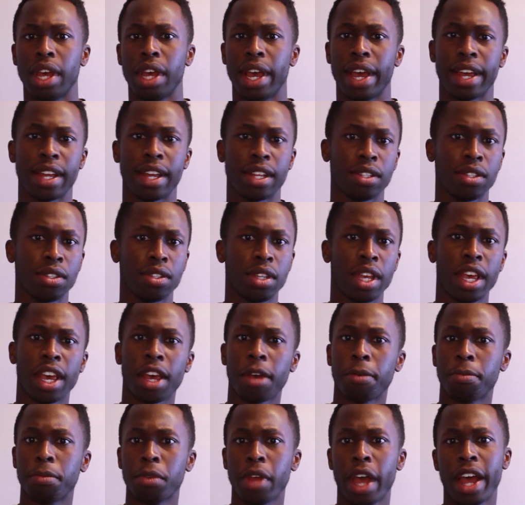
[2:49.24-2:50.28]
and
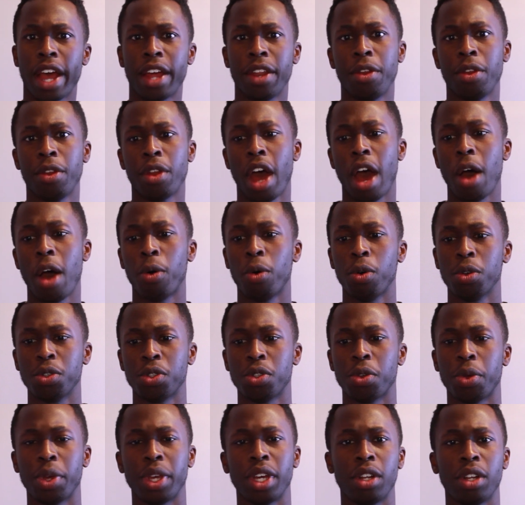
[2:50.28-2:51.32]
yeah and I'll
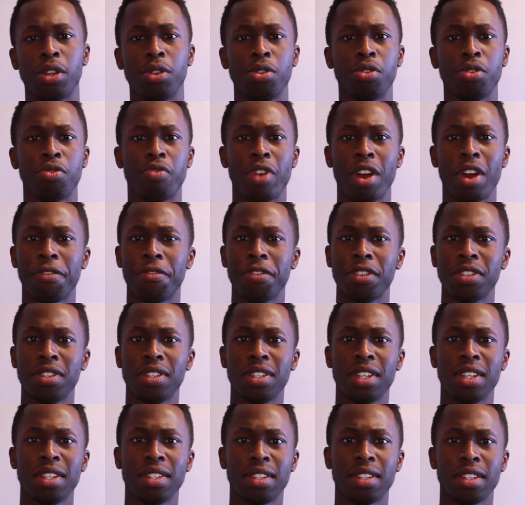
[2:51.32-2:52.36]
also include
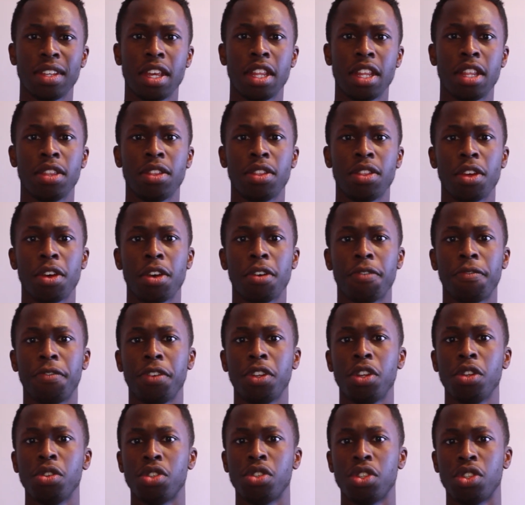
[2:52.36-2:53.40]
references in the
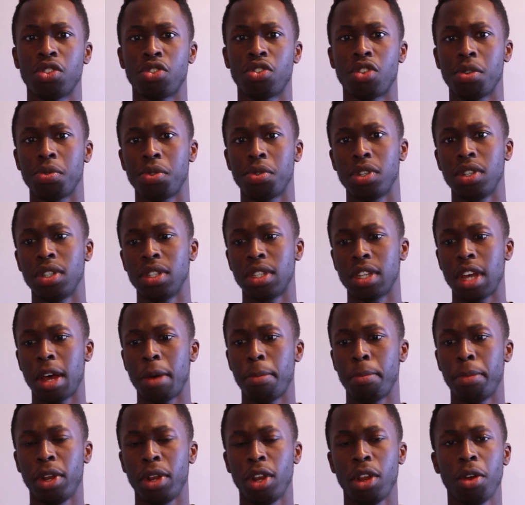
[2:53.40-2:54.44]
video description
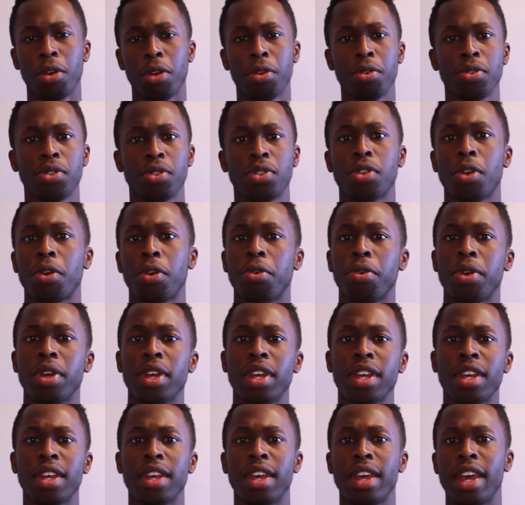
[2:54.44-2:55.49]
down below so
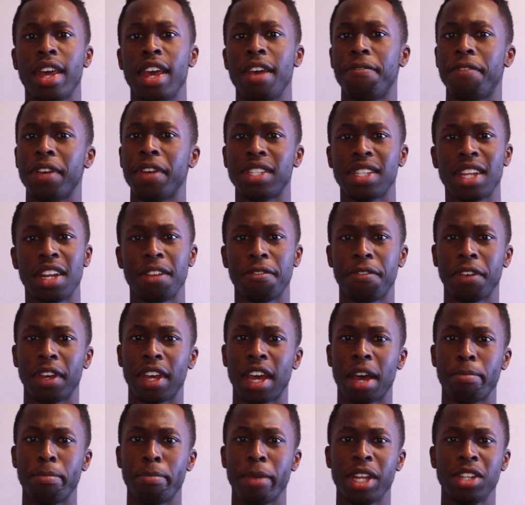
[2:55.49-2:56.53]
if there's anything
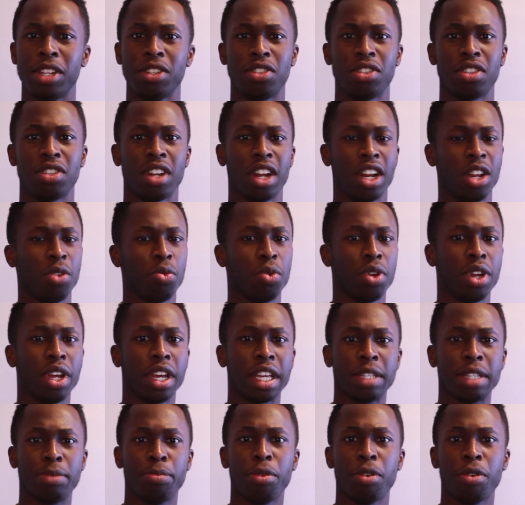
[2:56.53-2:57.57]
I mention and you want to
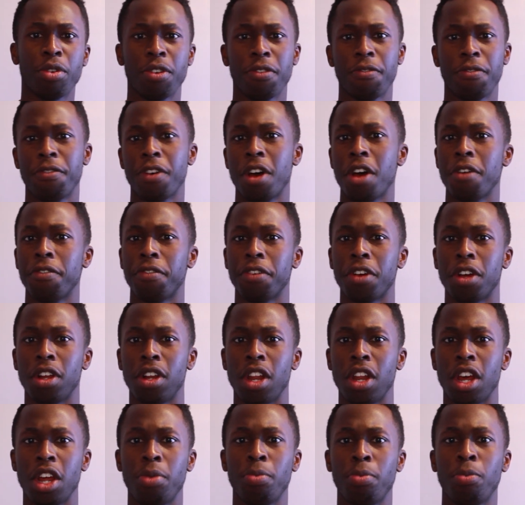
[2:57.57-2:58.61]
explore it further
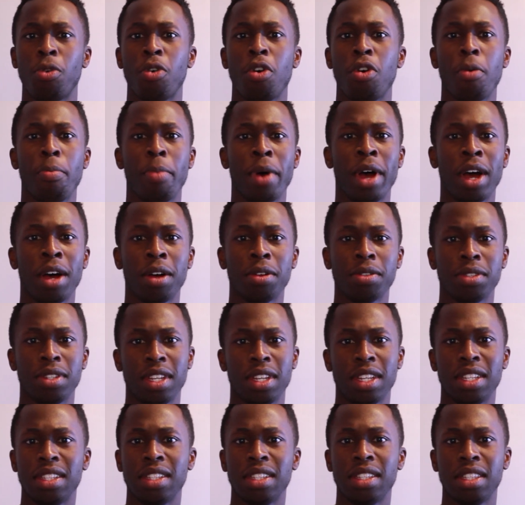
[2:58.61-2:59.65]
learn more about
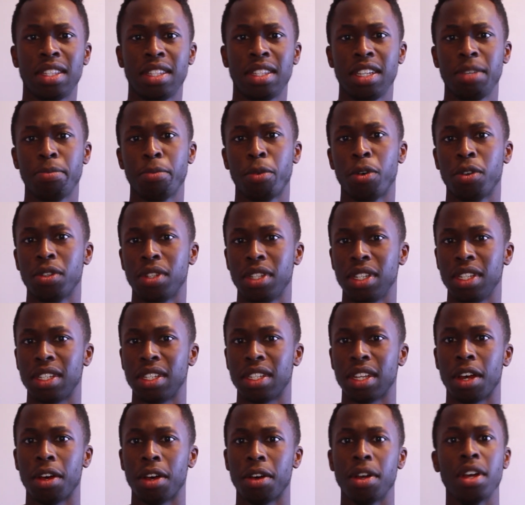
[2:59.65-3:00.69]
in more
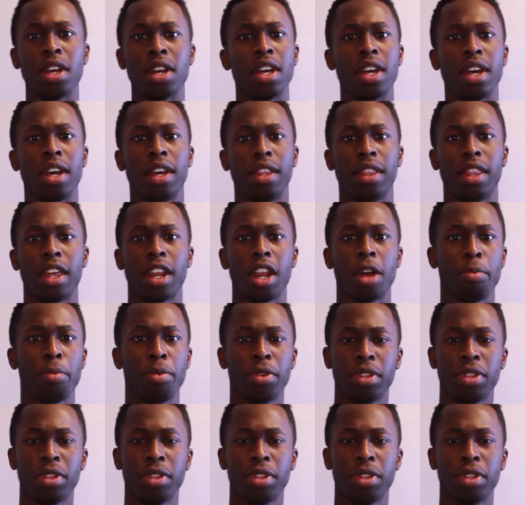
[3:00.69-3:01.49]
detail then I'll